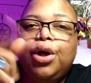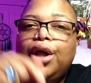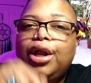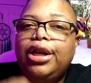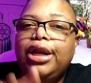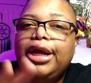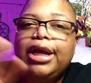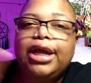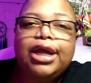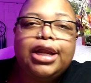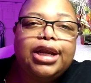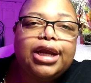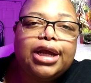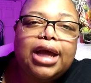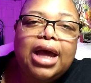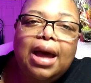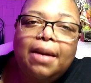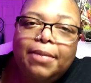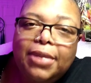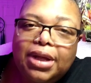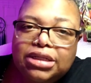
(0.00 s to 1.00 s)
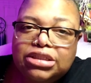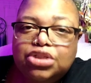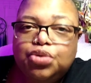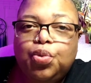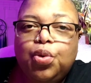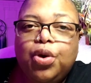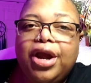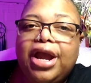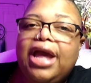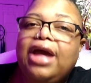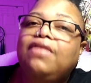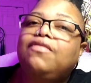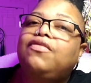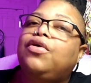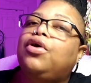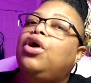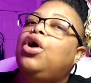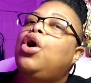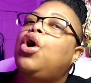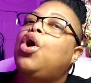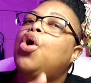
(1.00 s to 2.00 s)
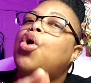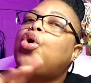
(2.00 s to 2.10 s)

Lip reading: A link in the comments. Wherever.